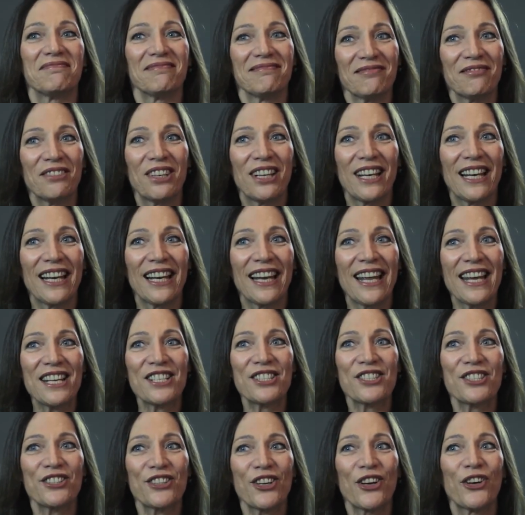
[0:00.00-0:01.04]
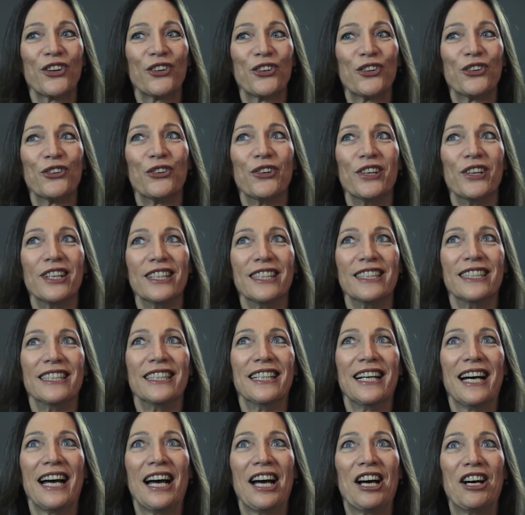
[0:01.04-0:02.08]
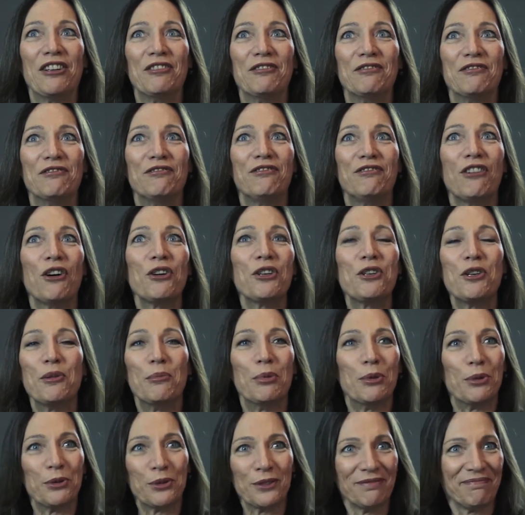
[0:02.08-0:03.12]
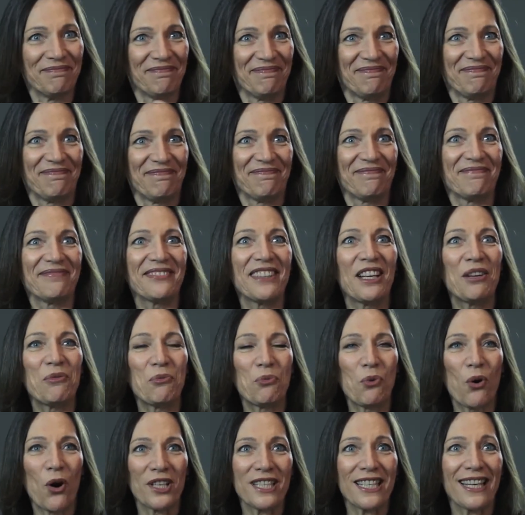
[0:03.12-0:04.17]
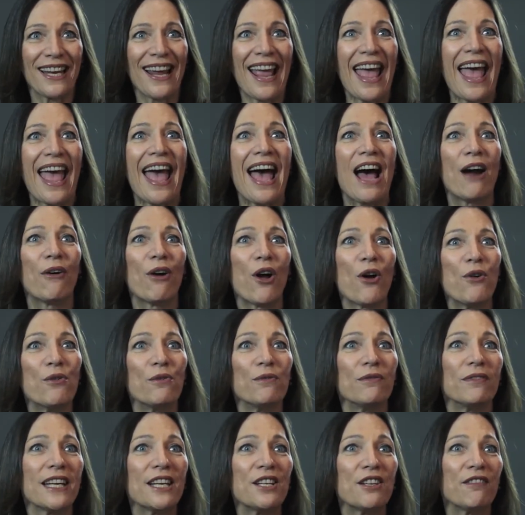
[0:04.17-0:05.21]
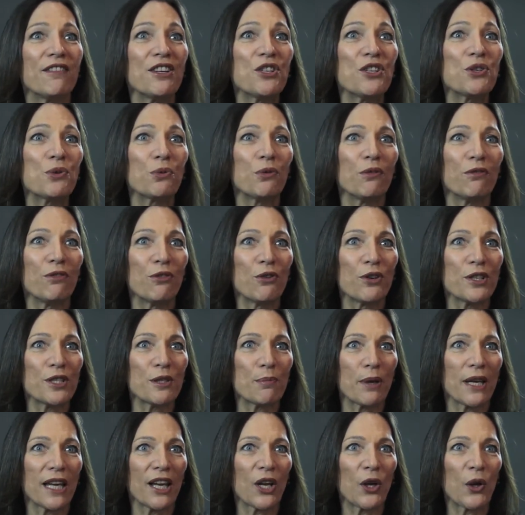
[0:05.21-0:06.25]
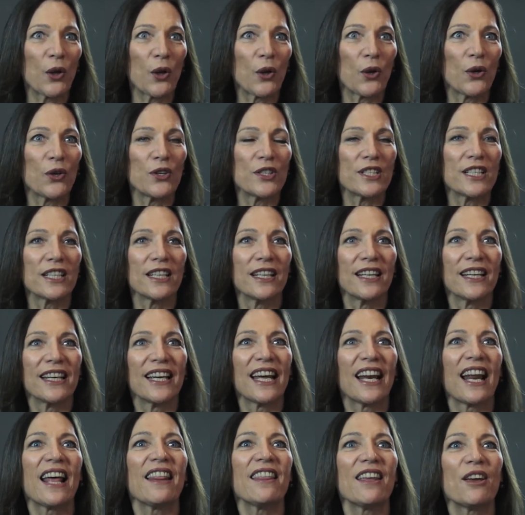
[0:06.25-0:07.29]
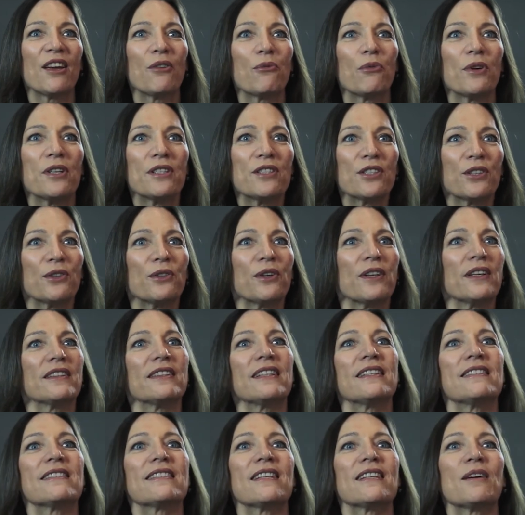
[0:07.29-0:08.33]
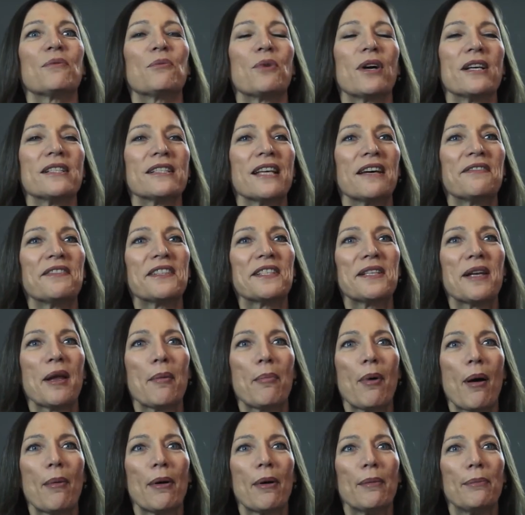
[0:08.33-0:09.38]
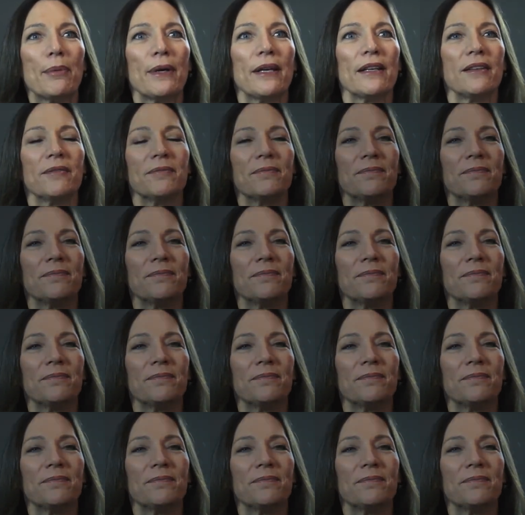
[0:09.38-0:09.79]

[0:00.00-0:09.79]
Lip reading: we're less so voluble in wanting our own individual voice being heard. And I think we do in some ways have to step up a bit.